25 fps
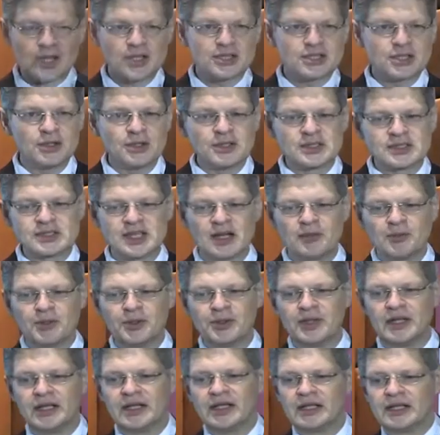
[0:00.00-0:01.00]
So in
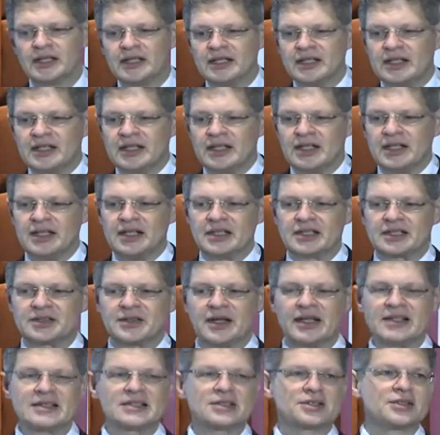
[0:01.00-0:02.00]
summary,
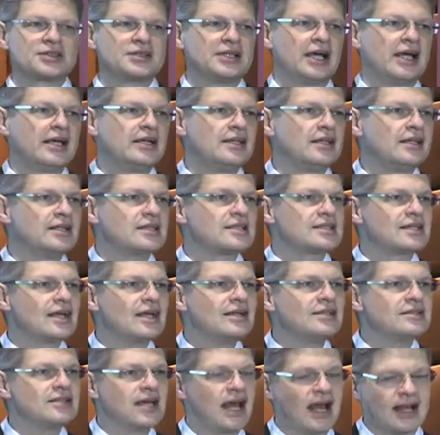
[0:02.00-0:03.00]
transcutaneous
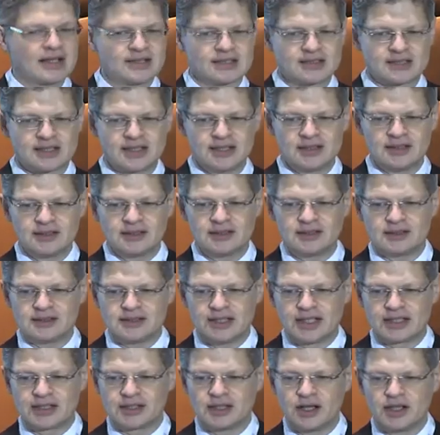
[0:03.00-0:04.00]
intact skin
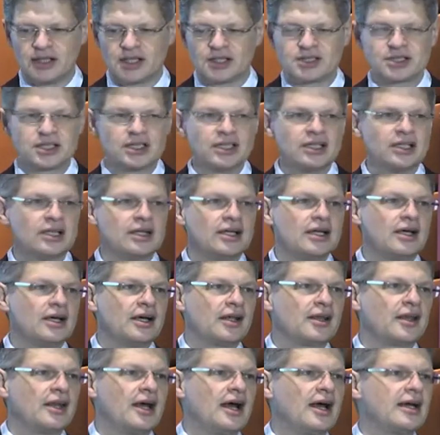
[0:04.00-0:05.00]
technology
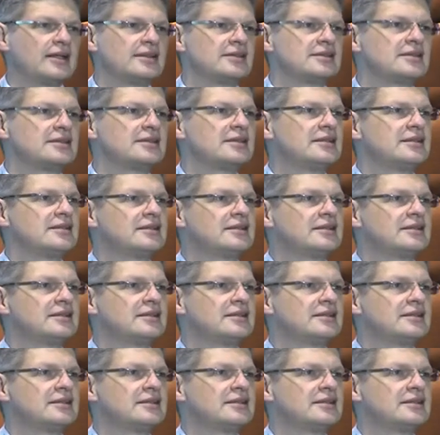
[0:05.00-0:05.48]
that